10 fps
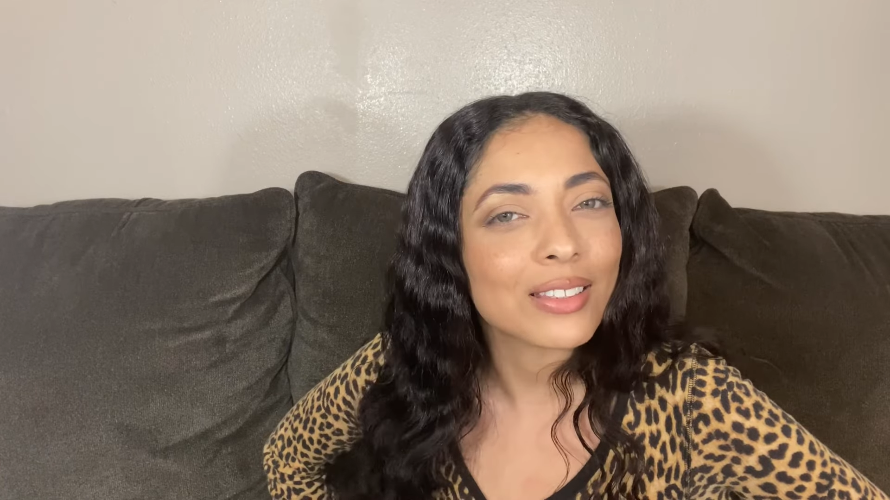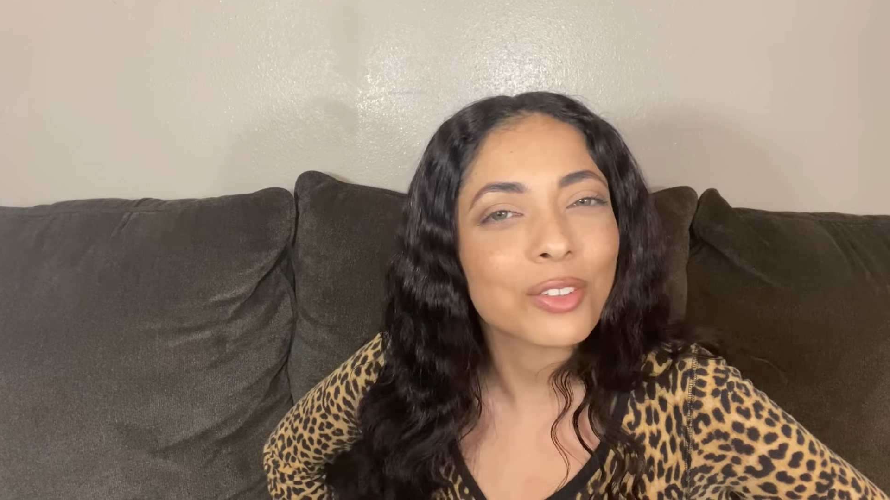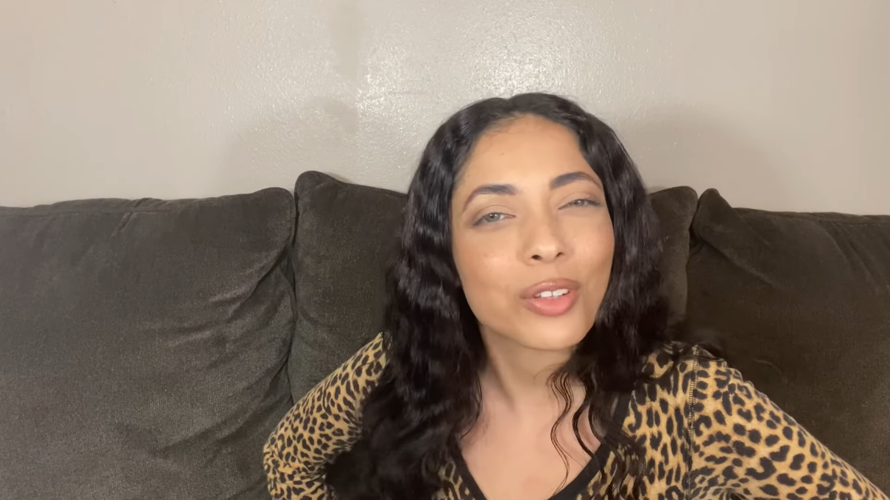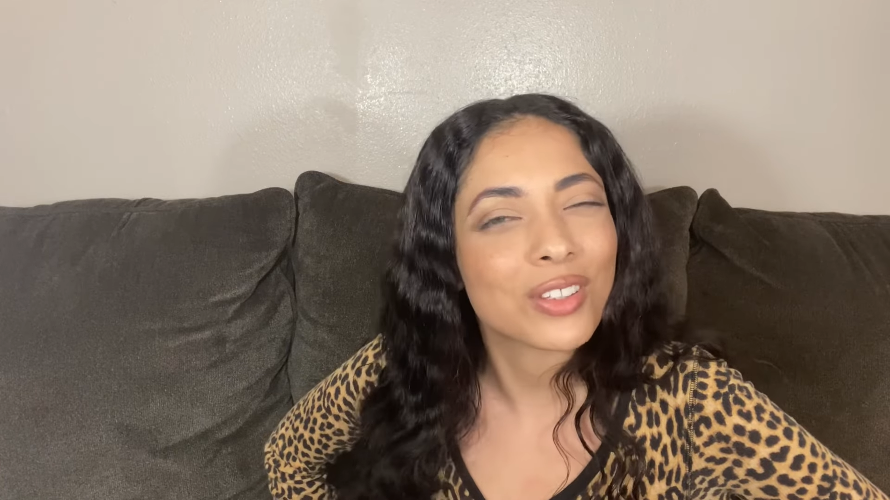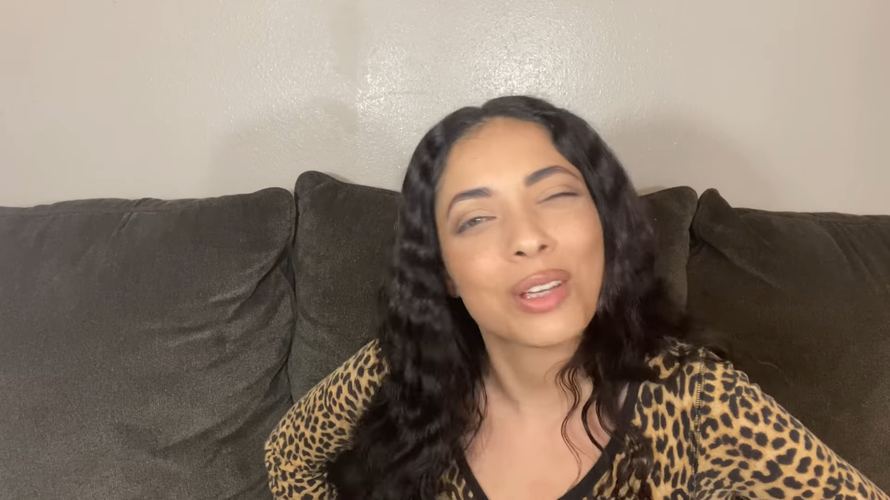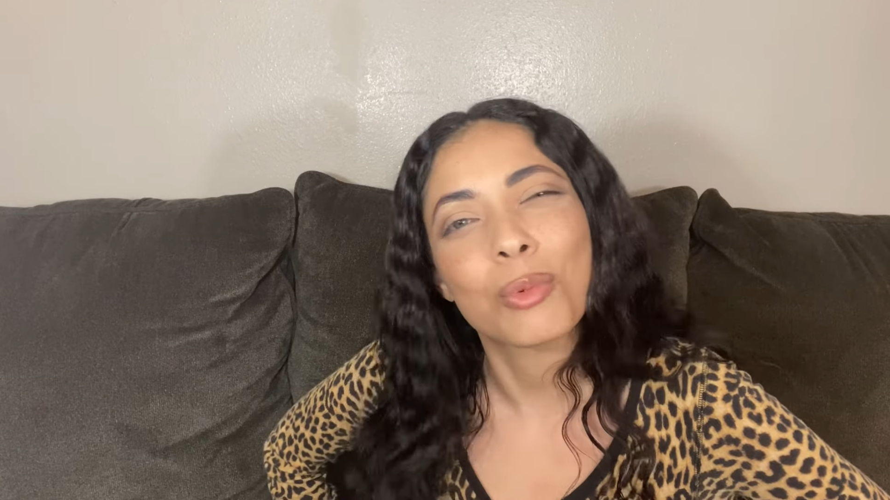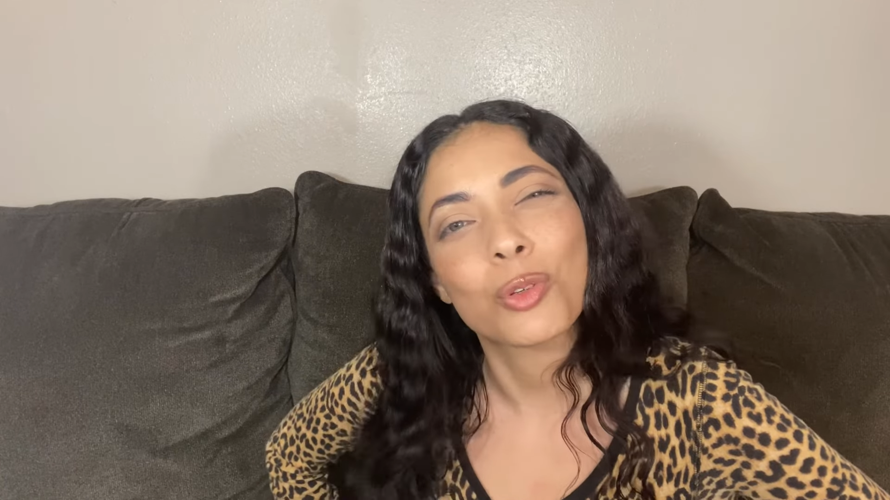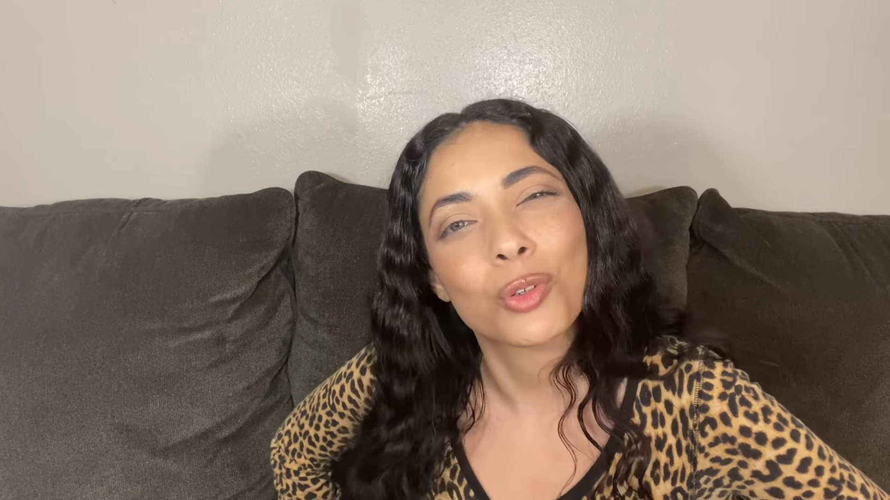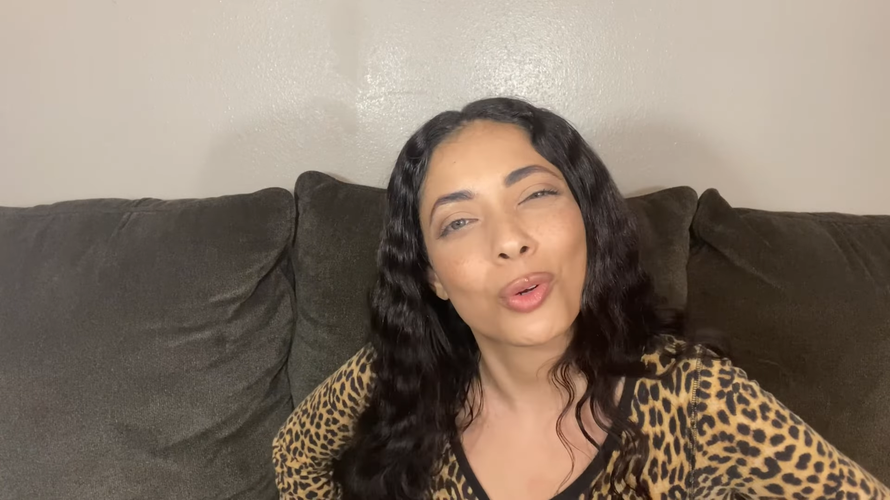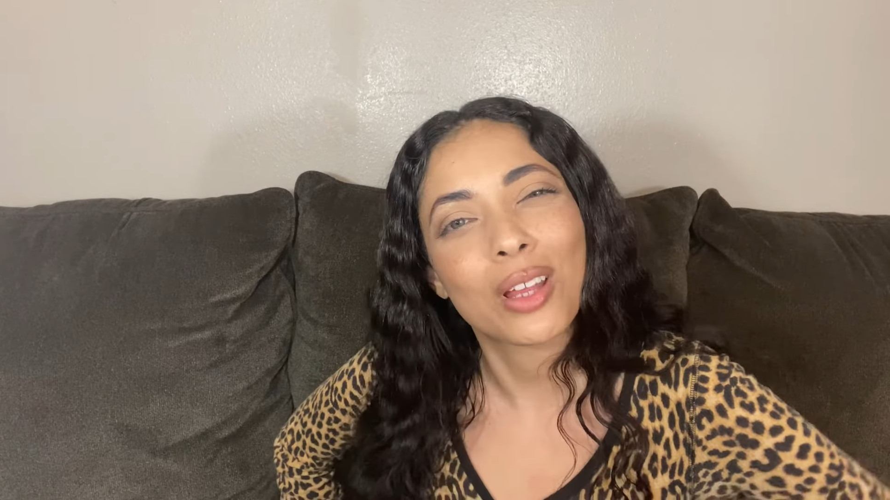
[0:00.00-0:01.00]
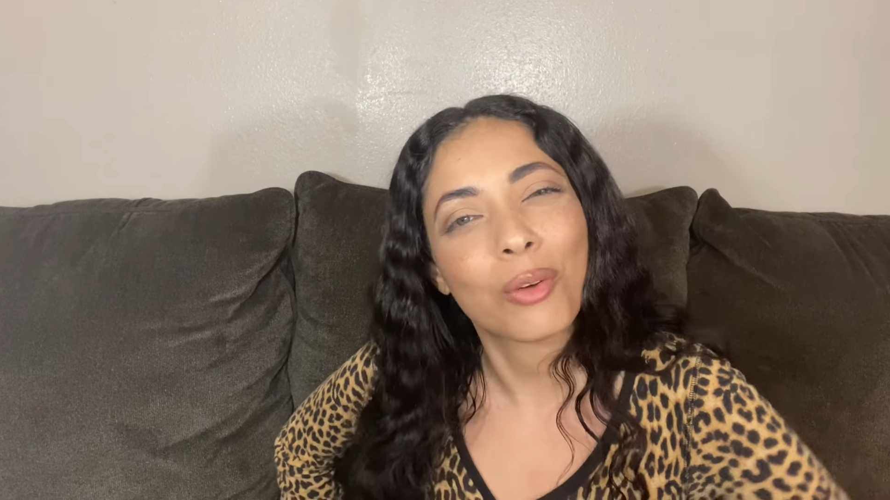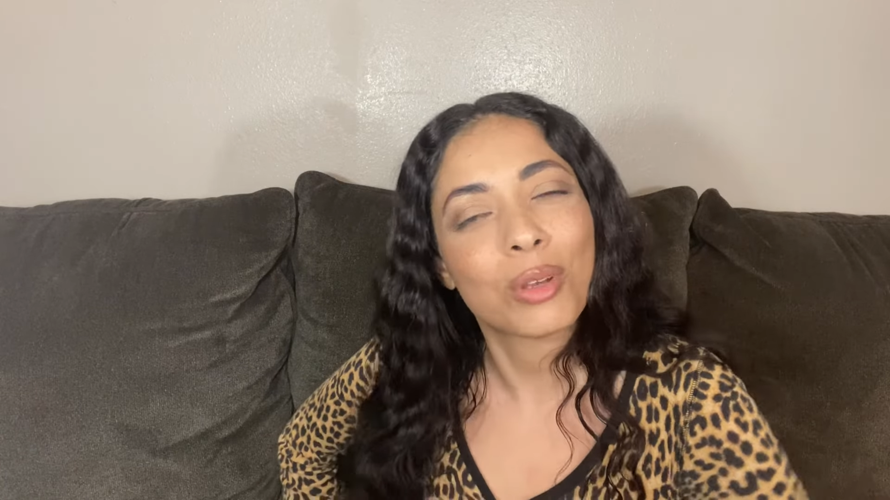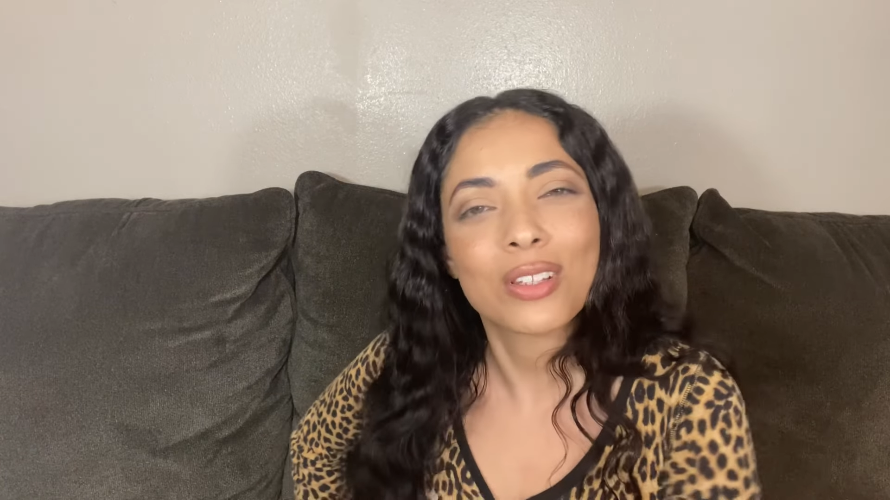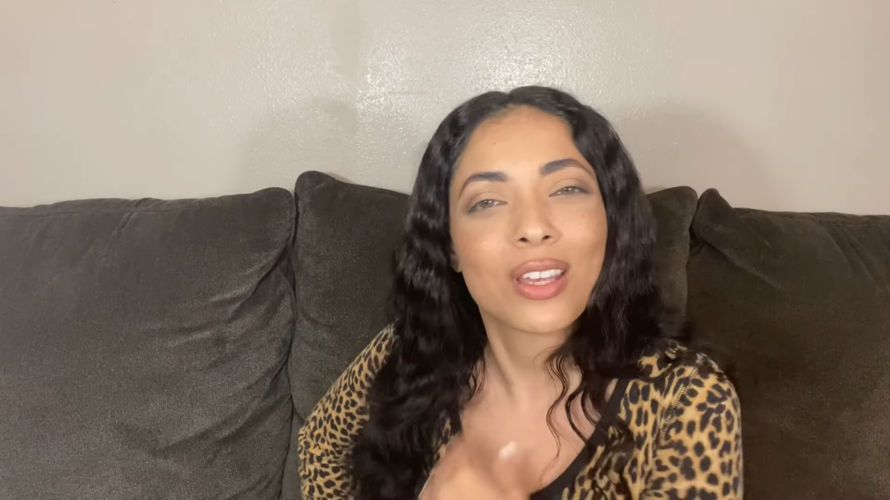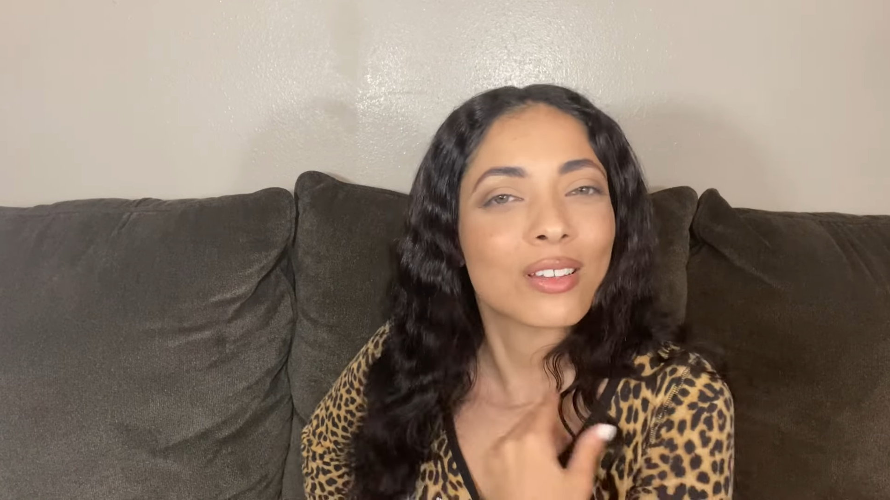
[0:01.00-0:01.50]
You know, the same old story, like when you
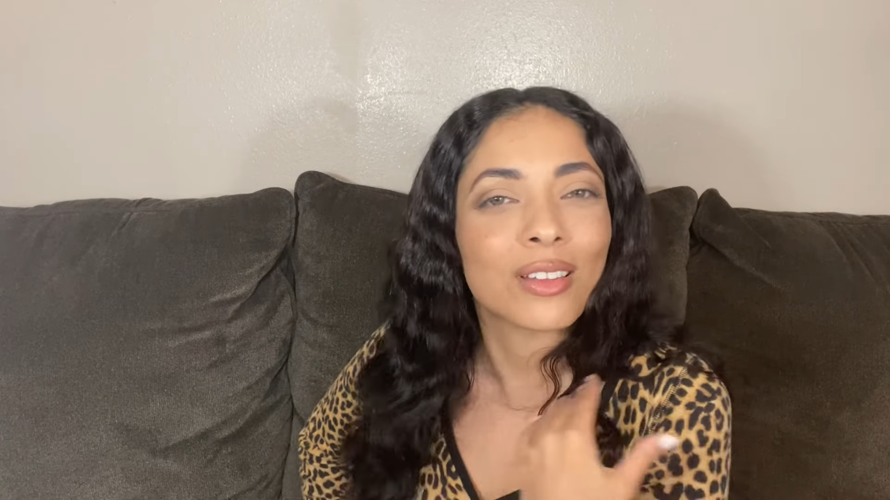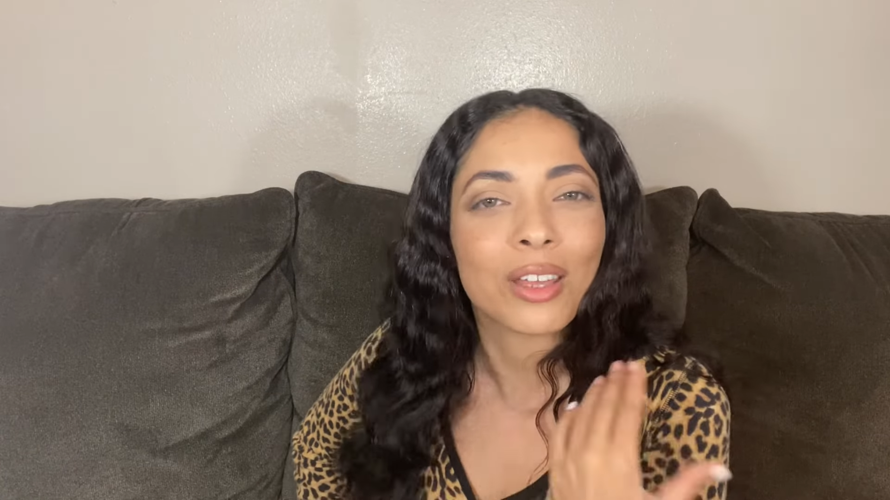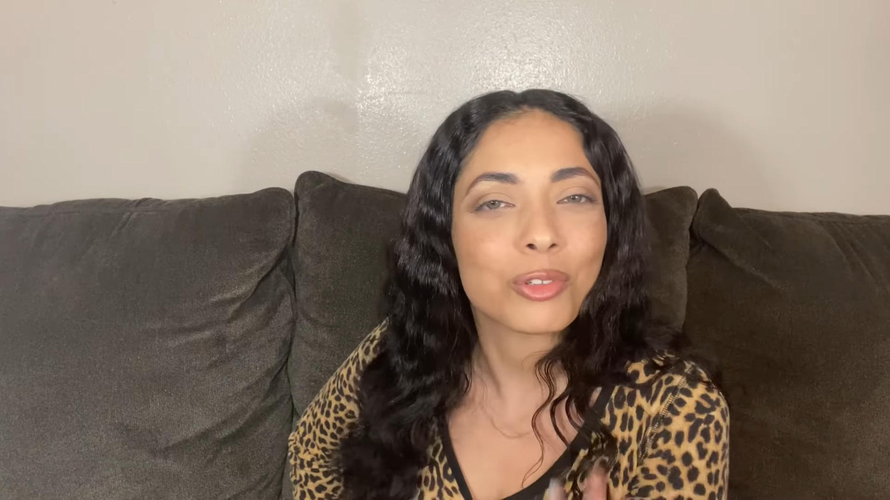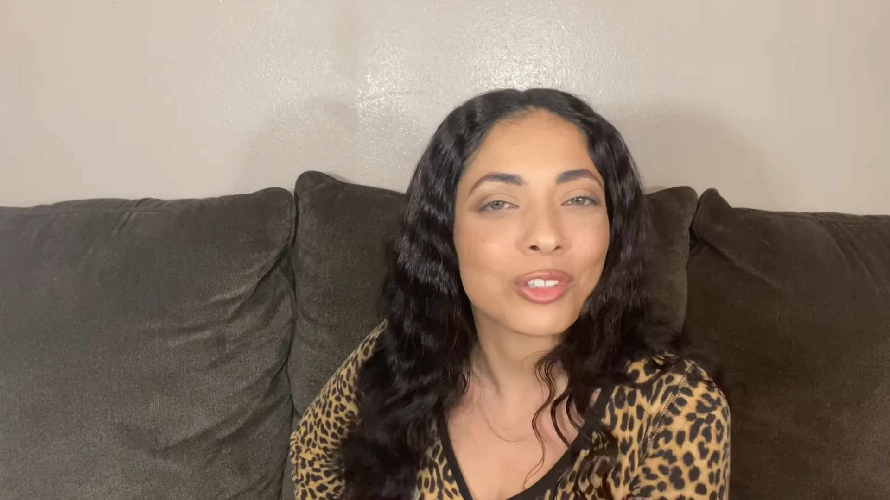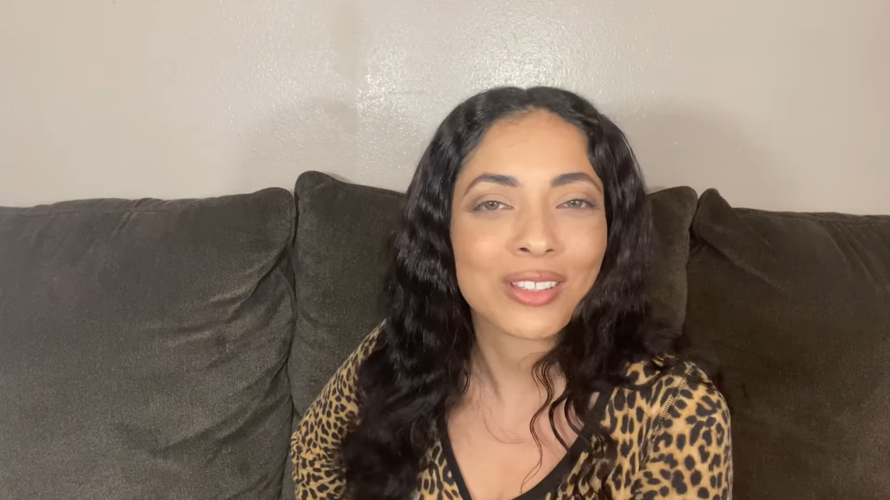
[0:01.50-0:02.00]
take languages